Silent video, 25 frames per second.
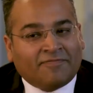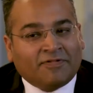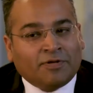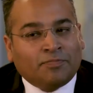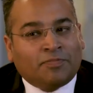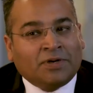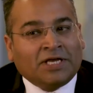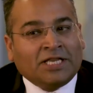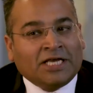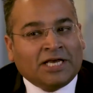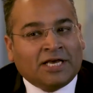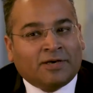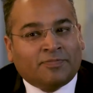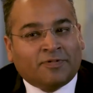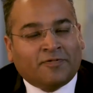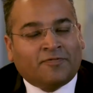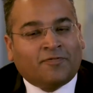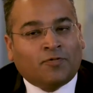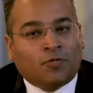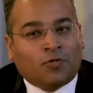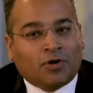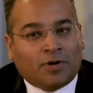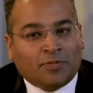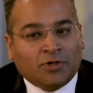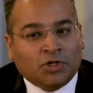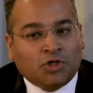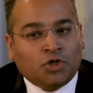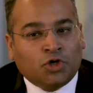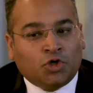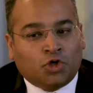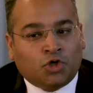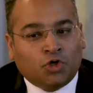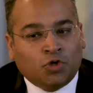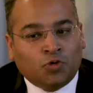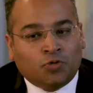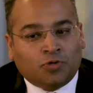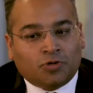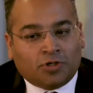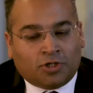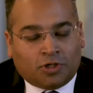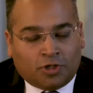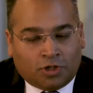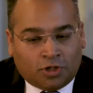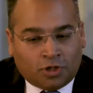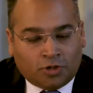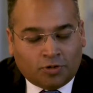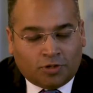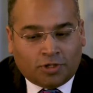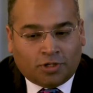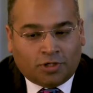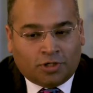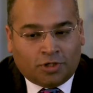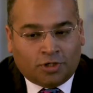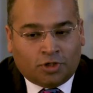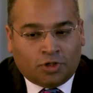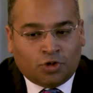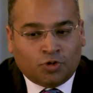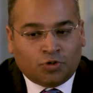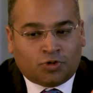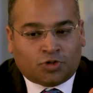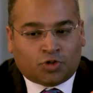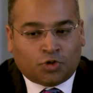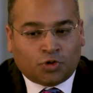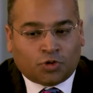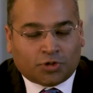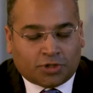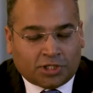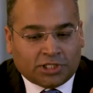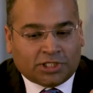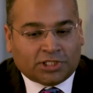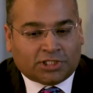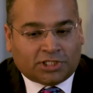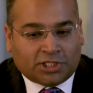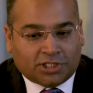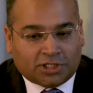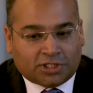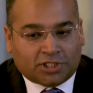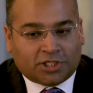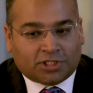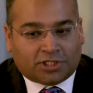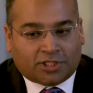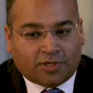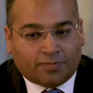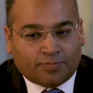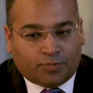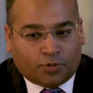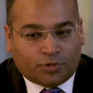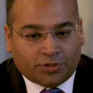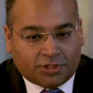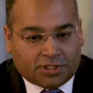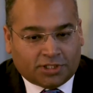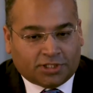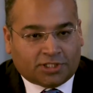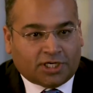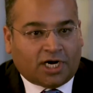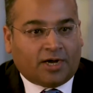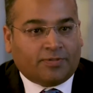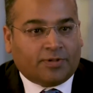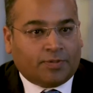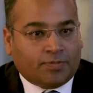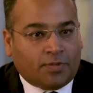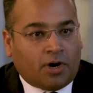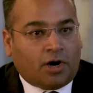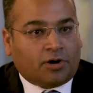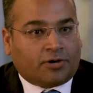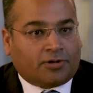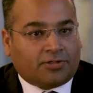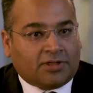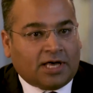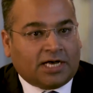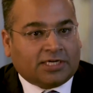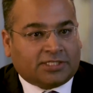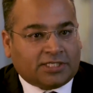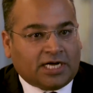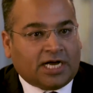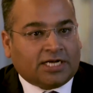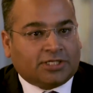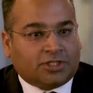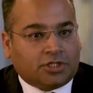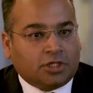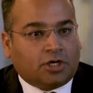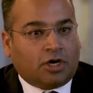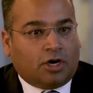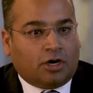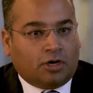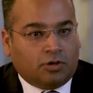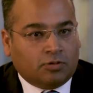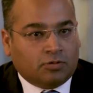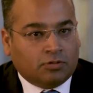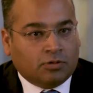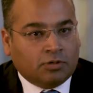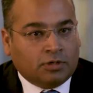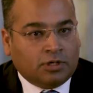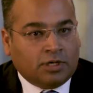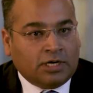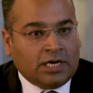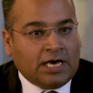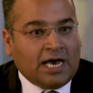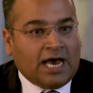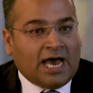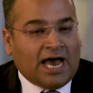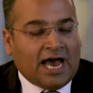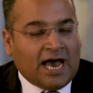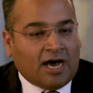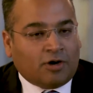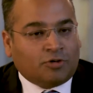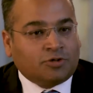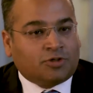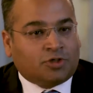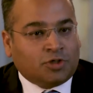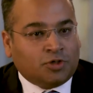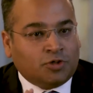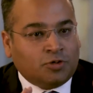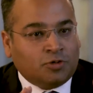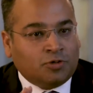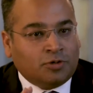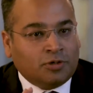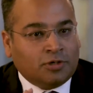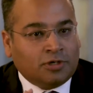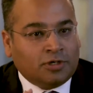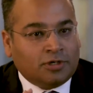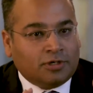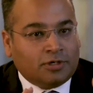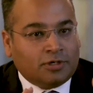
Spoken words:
having been here before, I mean, you took the decision at some point in time that Margaret Thatcher had to go. How do